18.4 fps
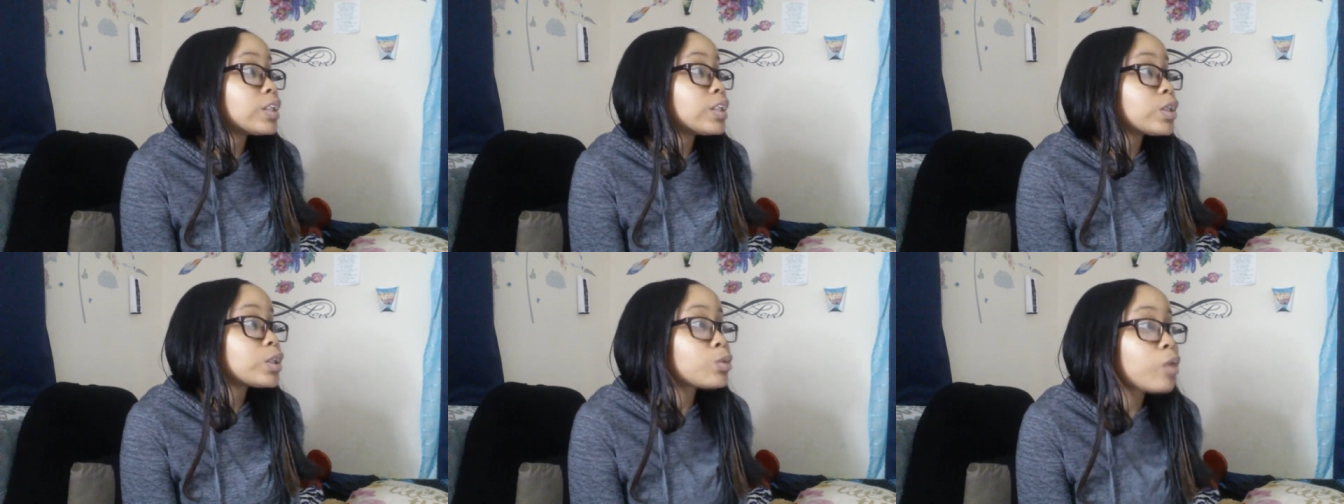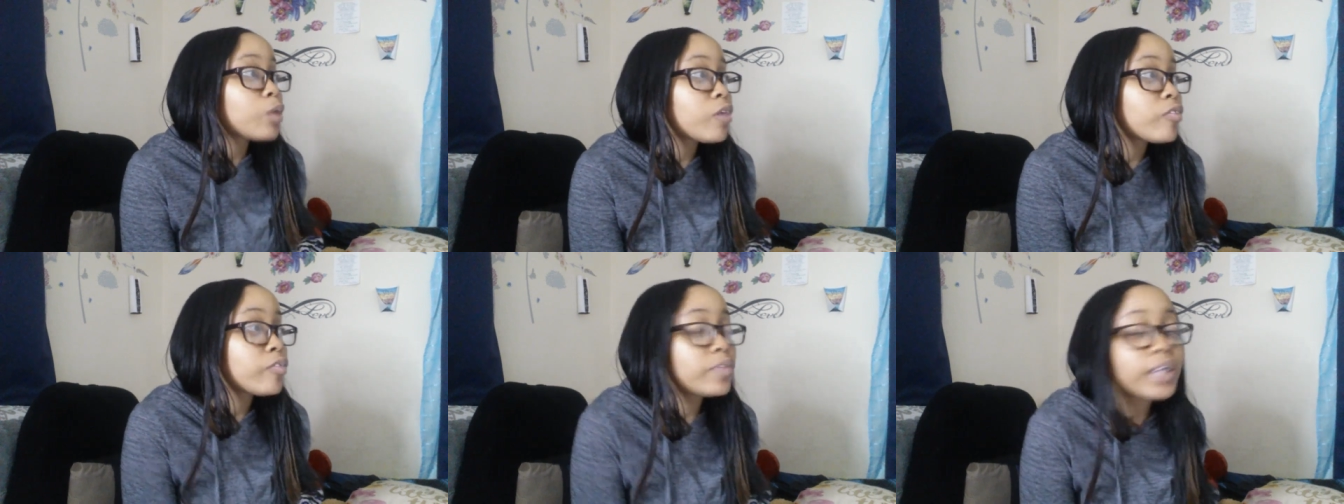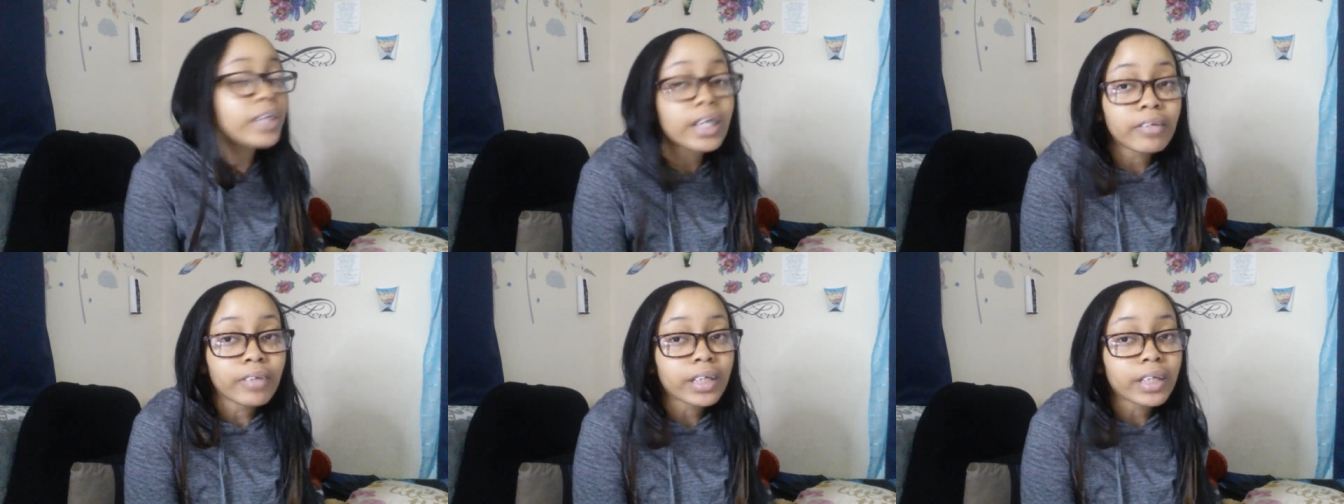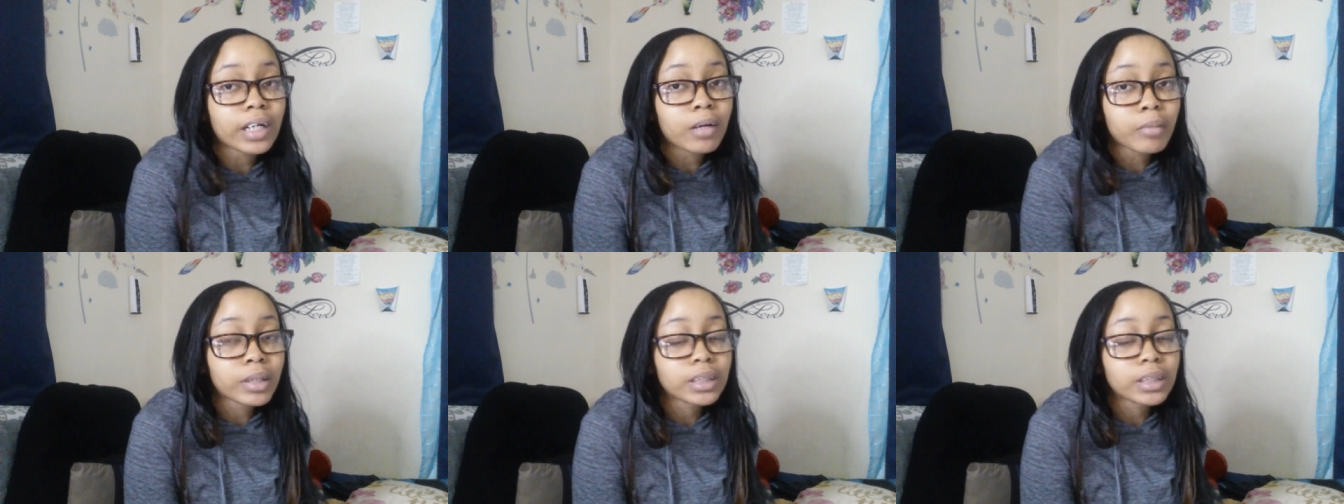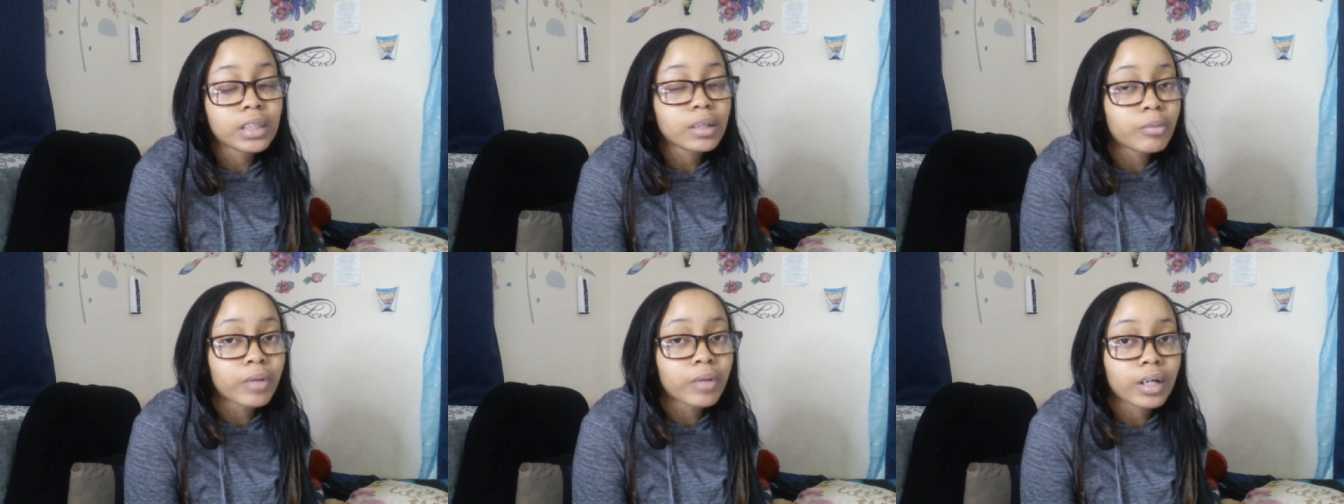So it's twelve fifty eight right now,
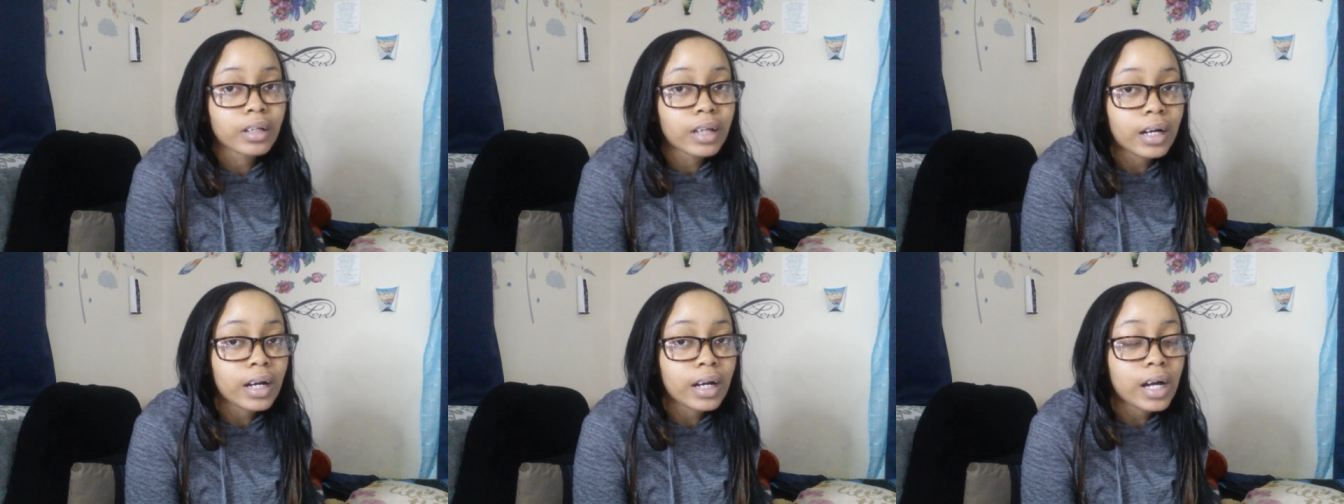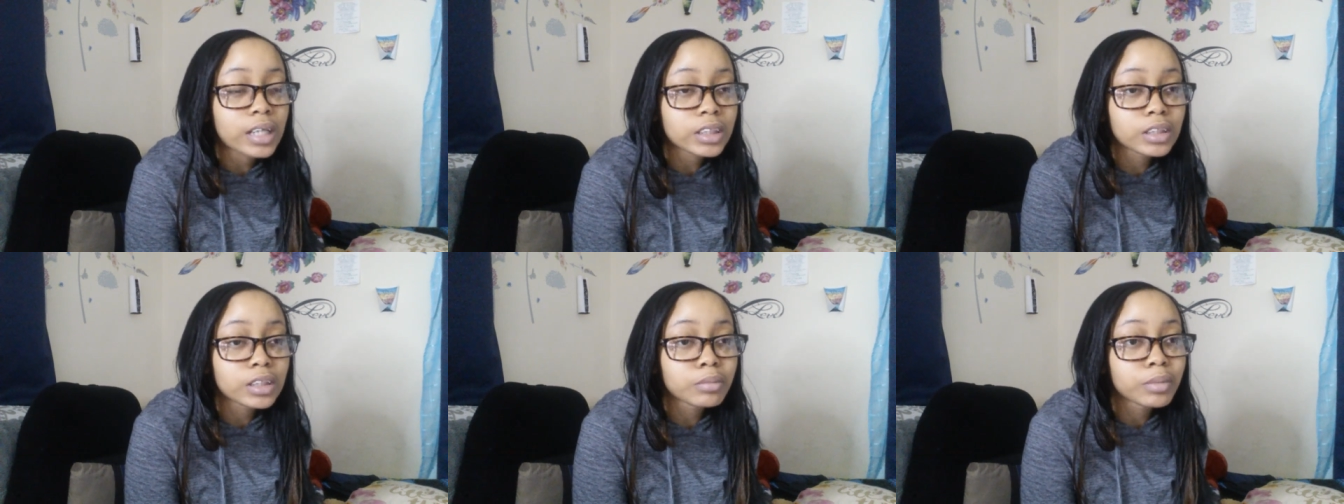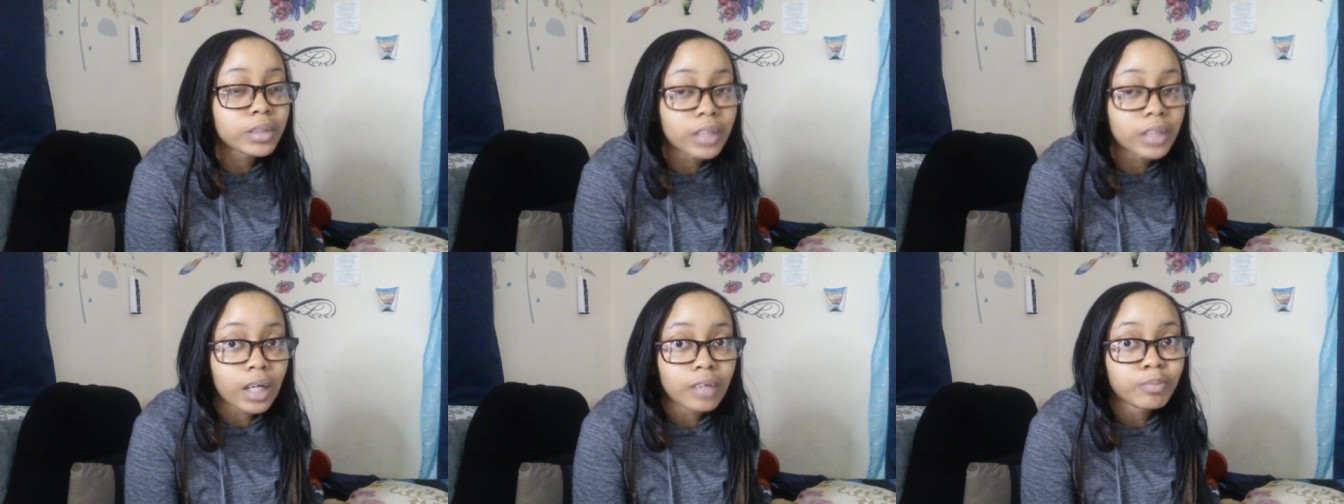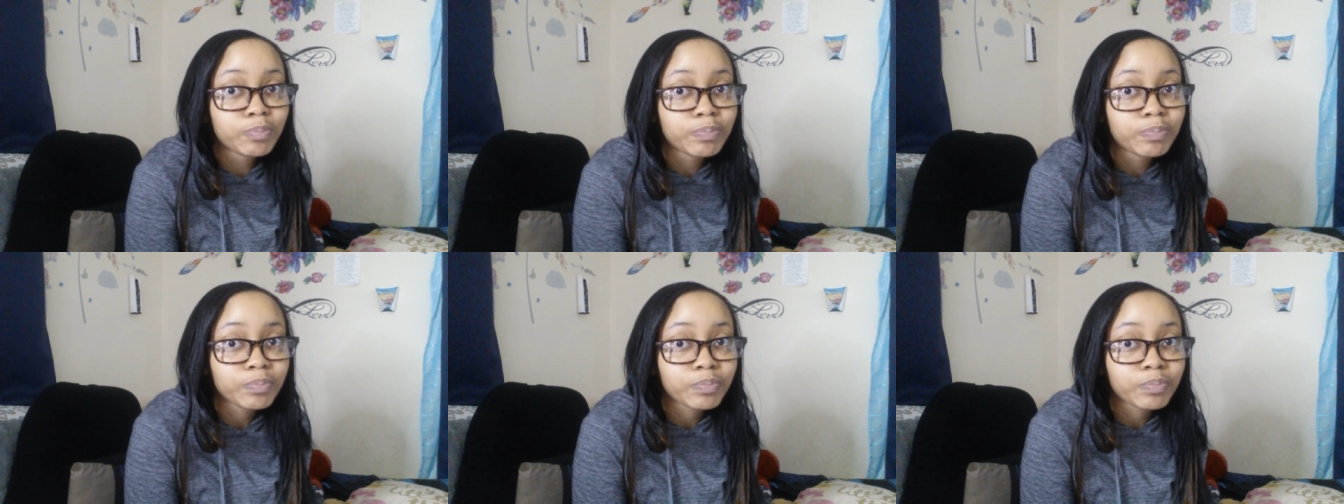basically one o'clock. I should have been done.